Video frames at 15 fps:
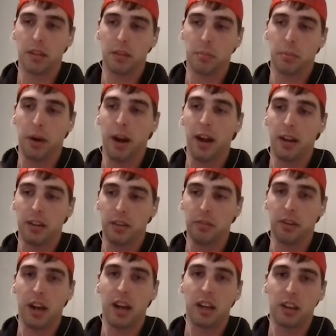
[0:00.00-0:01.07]
pride that
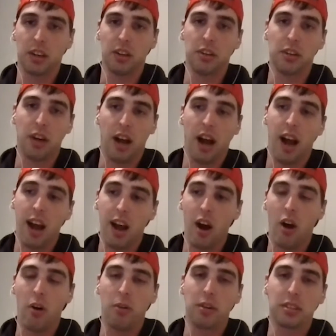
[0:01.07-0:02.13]
when I go, I
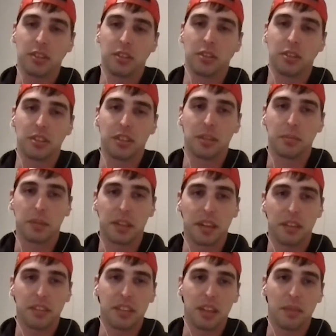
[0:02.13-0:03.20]
always learn something
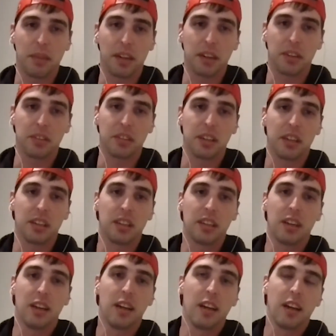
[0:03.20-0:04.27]
every time I go there.
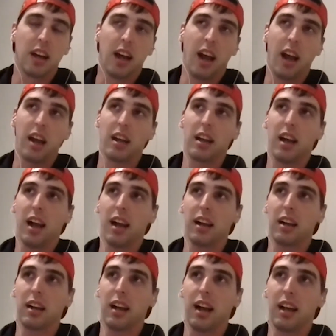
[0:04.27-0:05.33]

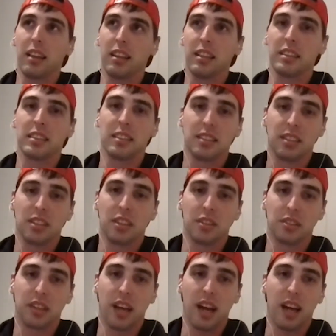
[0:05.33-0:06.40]
I listen to
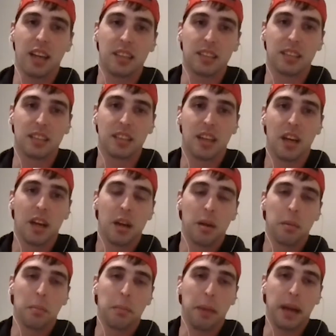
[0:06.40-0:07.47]
those guys
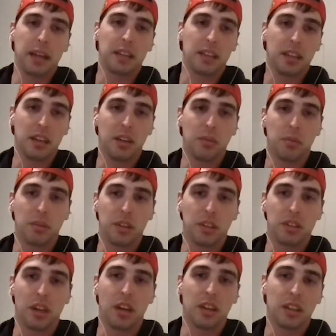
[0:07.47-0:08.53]
back there when
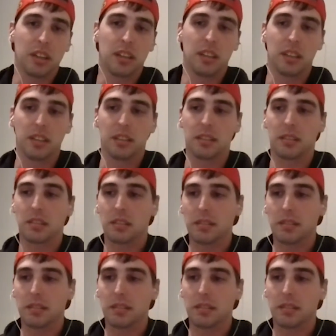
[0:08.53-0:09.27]
they're talking and,